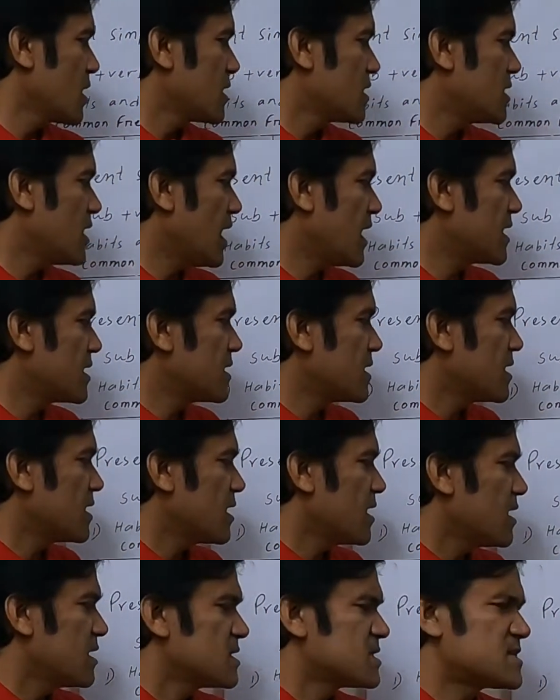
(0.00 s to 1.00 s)
Then
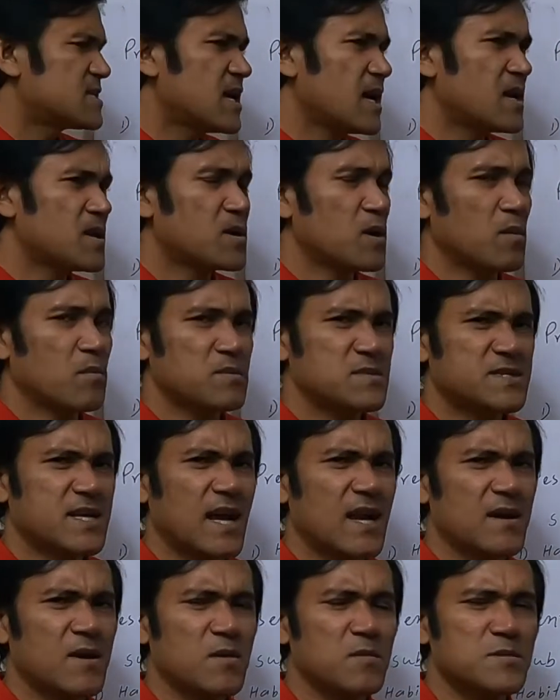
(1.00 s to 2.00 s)
seldom
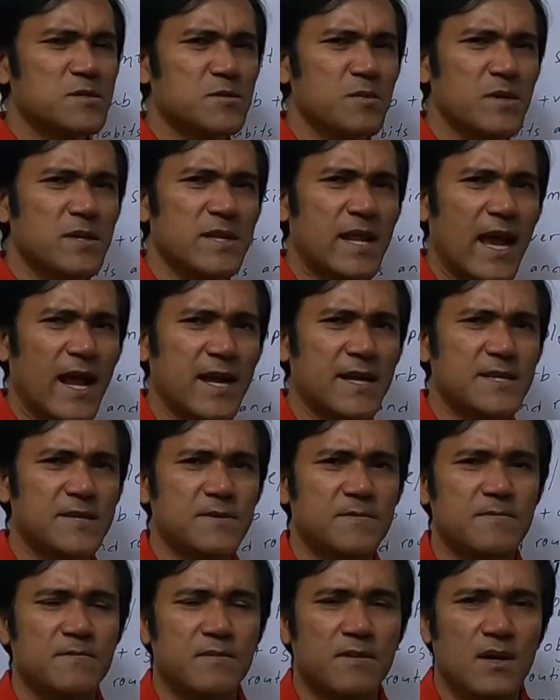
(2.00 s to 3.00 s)
means
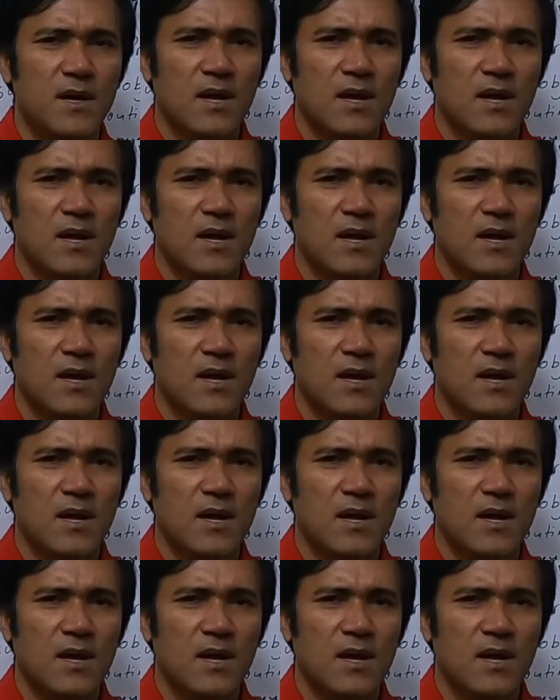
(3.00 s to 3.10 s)
negative